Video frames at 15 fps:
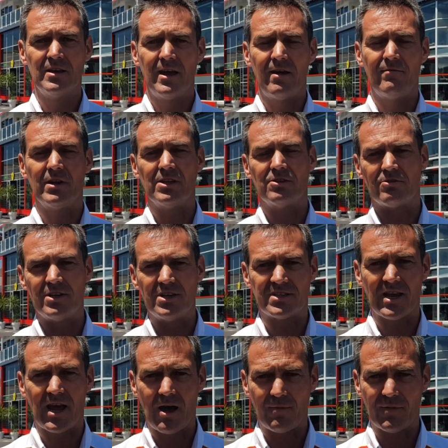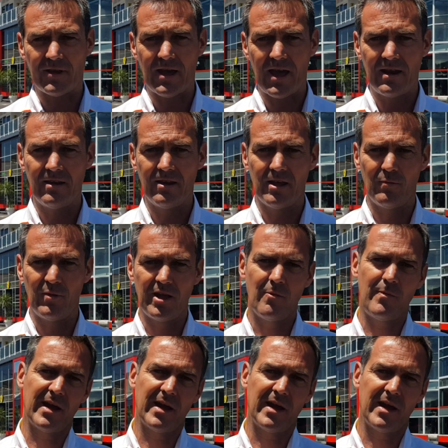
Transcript: everything's reset up again, and then we go